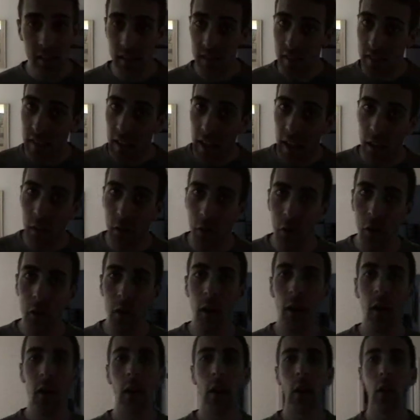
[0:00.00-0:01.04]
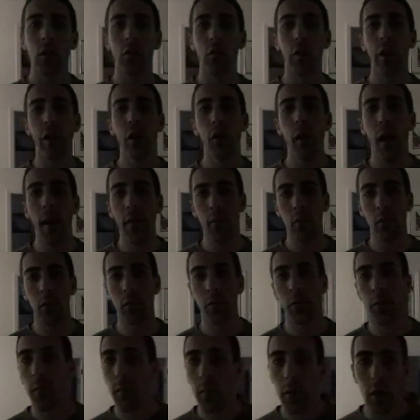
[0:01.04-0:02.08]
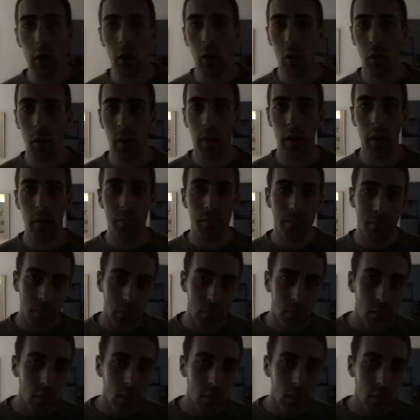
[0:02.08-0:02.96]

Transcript: it's a standard, so I know everyone's familiar with it.